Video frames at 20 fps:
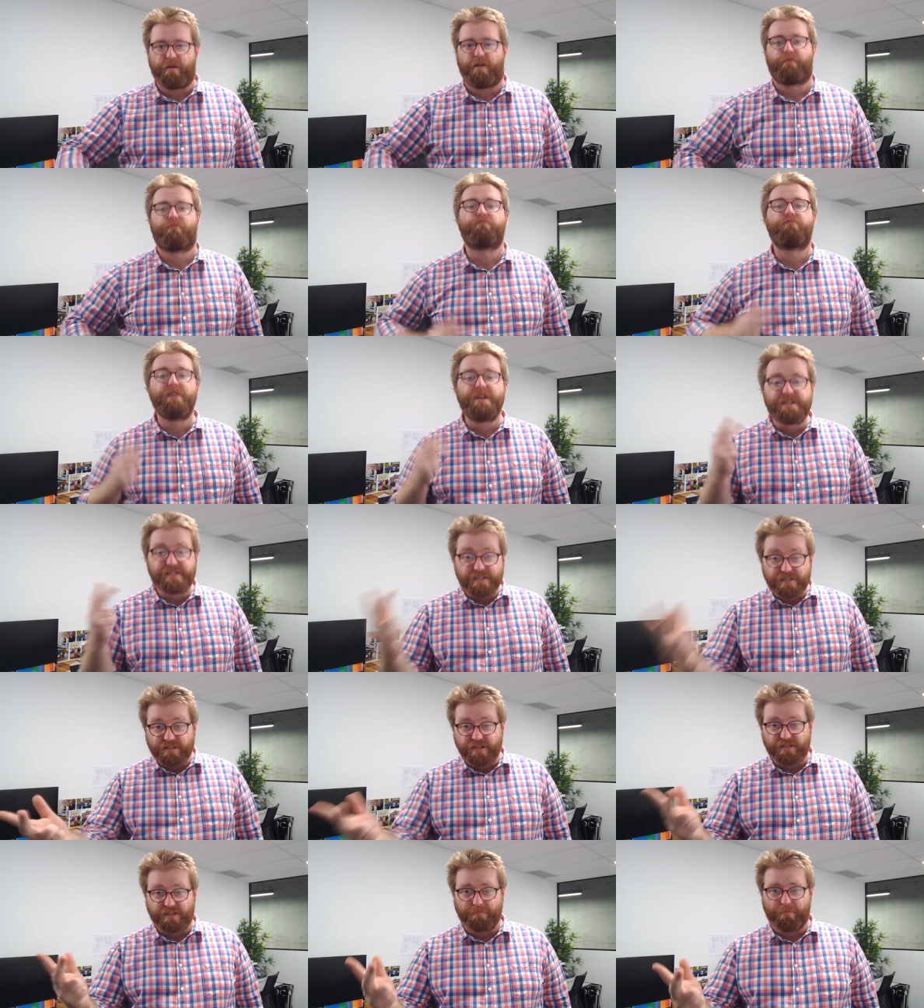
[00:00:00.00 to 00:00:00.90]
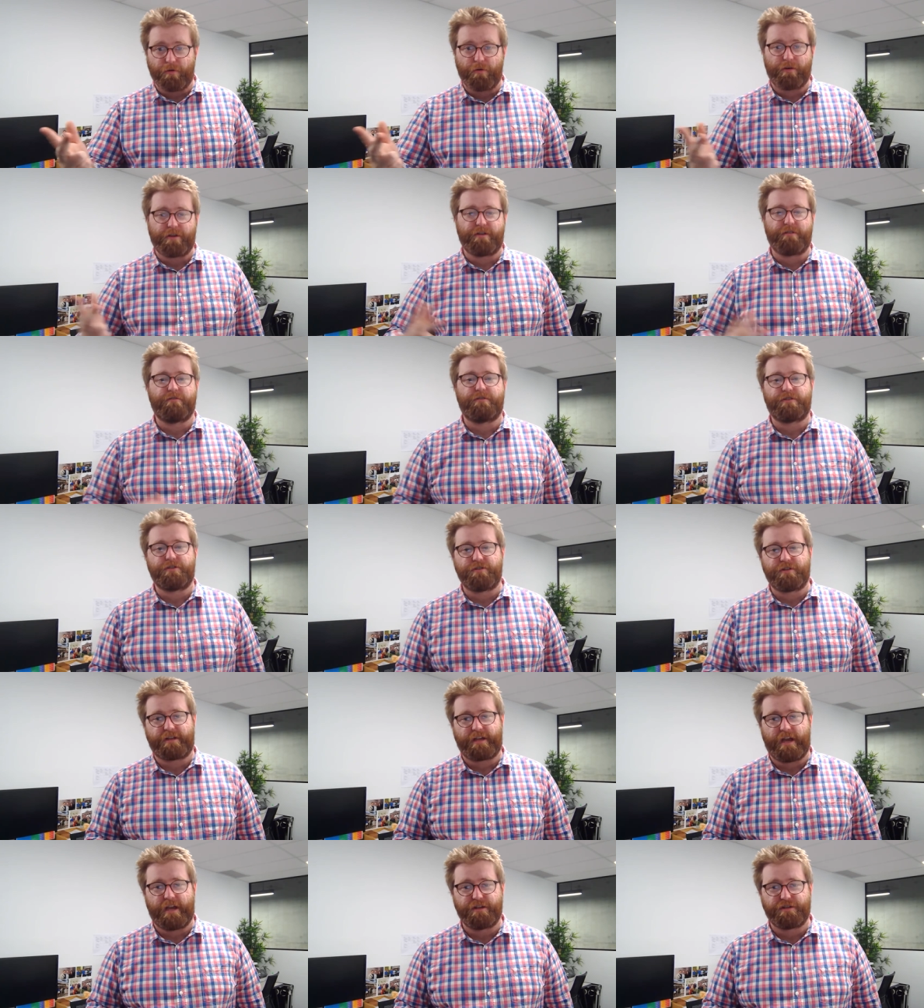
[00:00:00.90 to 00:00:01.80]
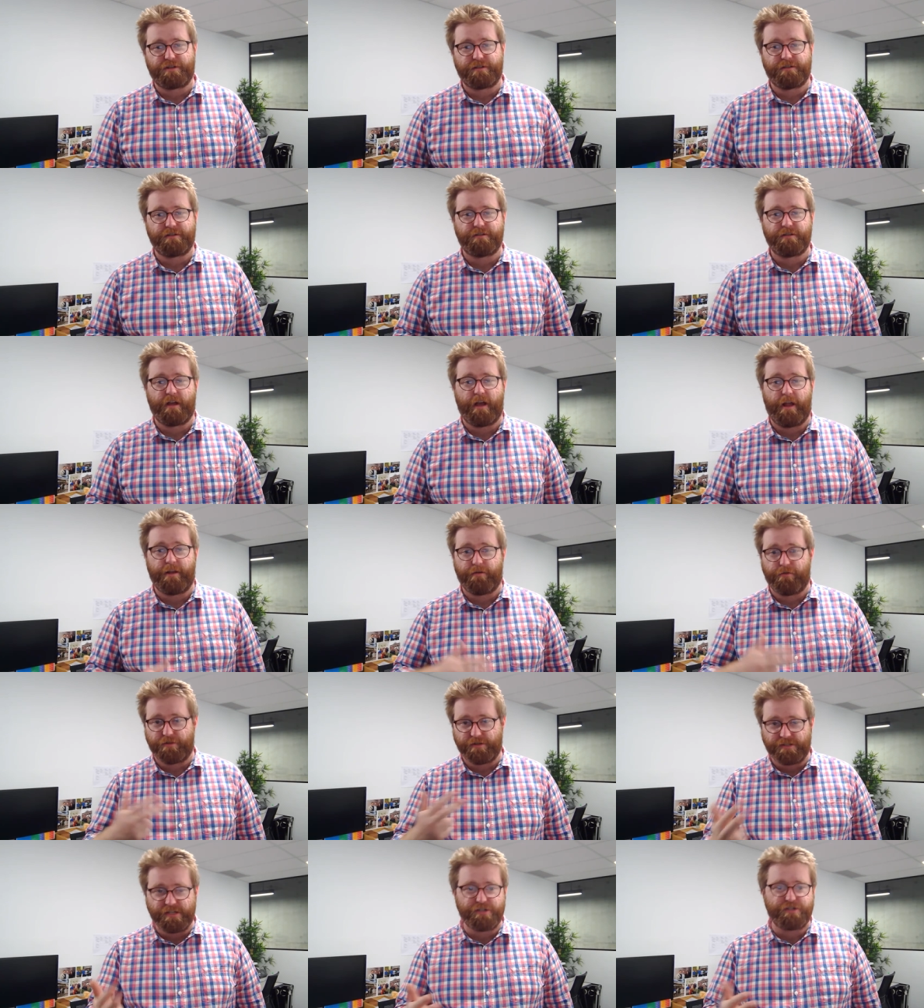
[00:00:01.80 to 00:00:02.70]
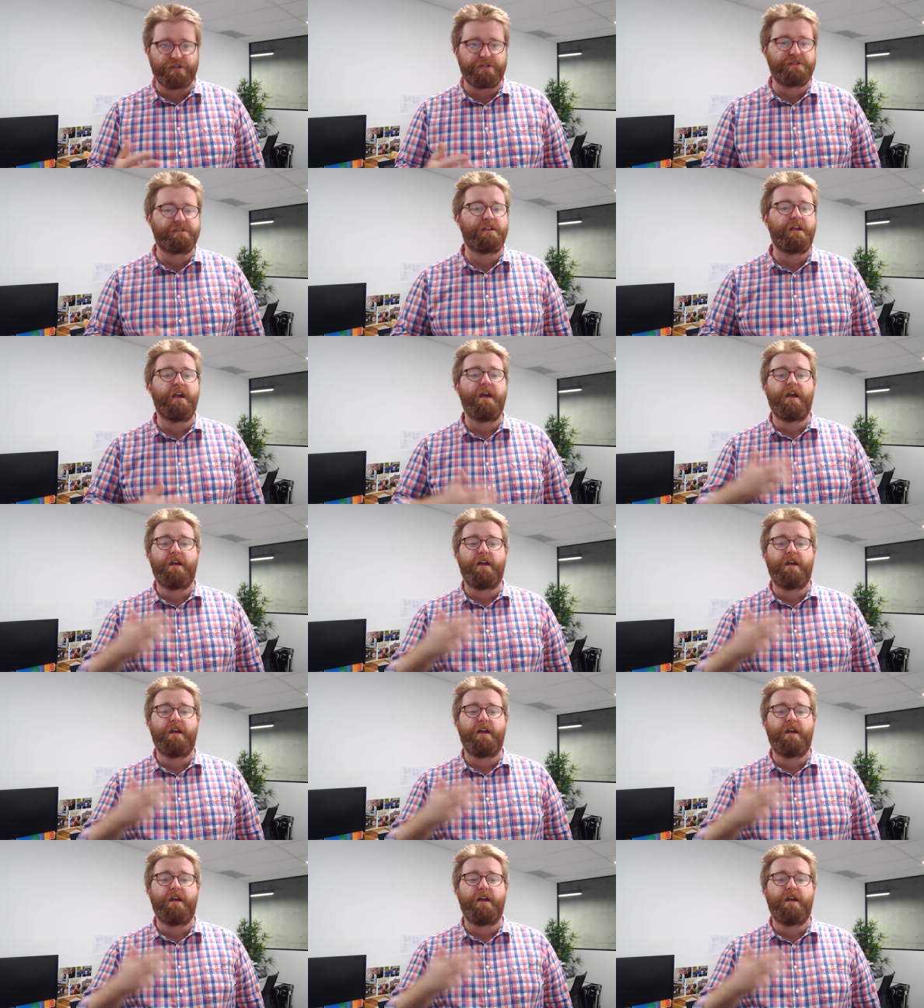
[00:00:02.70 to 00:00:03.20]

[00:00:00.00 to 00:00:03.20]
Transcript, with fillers: you have reasons to support your adjudication and your decisions,